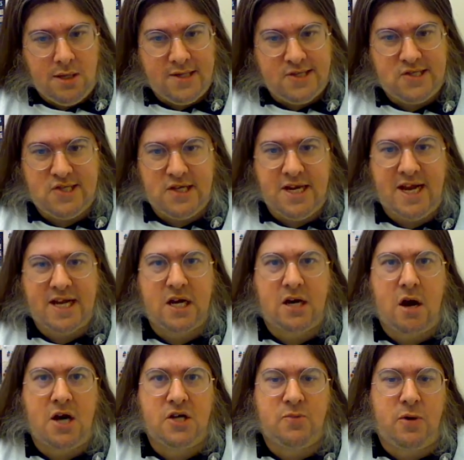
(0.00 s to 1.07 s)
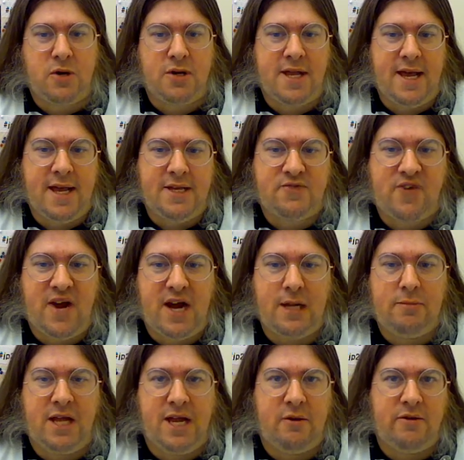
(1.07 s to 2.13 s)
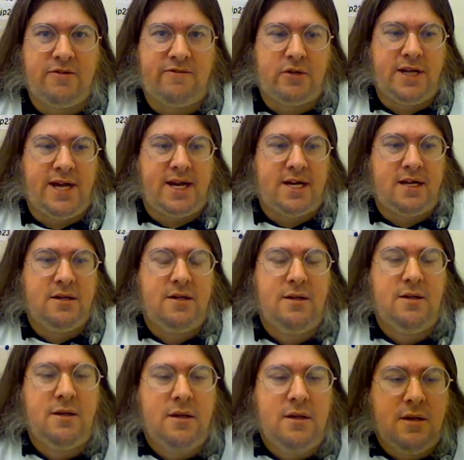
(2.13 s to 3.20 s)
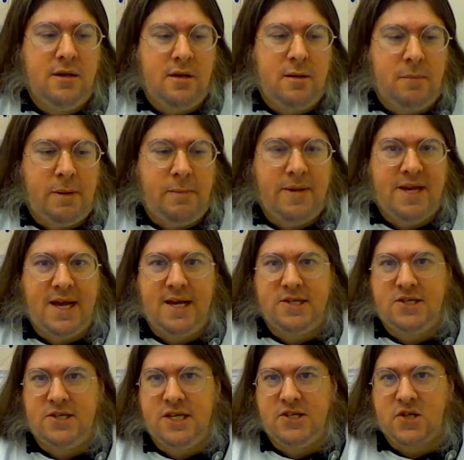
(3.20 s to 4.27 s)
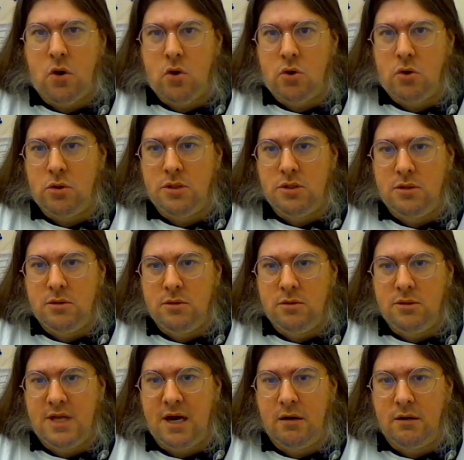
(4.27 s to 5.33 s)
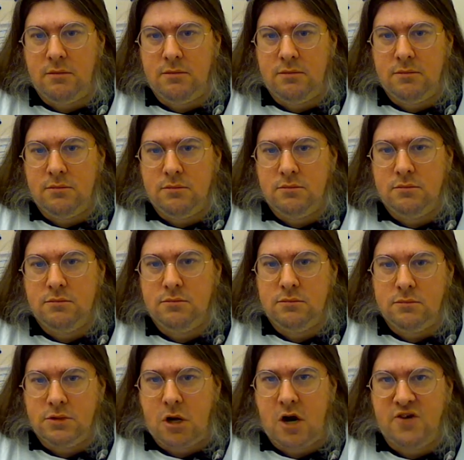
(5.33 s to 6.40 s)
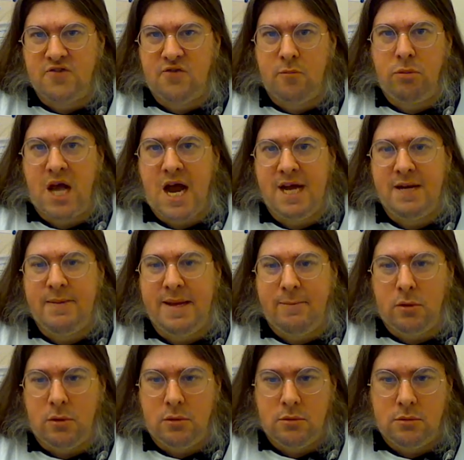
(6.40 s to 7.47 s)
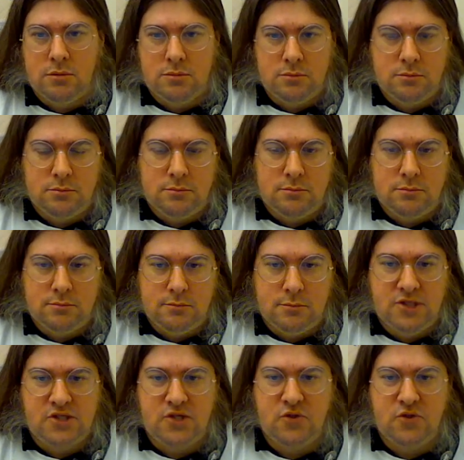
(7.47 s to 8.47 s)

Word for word: This is the deck of cards birthday. He's finally playing with a full deck. But because he's old, they're cards for blind people. The